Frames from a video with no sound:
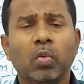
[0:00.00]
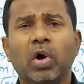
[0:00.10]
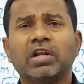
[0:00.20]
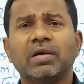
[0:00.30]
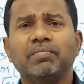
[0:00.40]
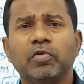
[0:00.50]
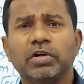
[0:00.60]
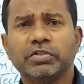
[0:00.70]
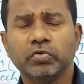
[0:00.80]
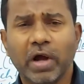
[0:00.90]
what
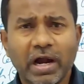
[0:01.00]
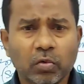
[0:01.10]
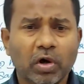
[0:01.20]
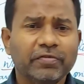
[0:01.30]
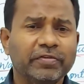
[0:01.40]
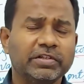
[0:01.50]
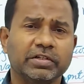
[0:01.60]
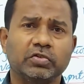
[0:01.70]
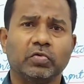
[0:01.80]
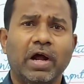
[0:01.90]
components to add, what
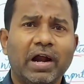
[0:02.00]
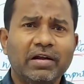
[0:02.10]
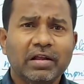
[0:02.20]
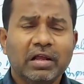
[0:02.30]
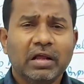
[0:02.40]
features to add.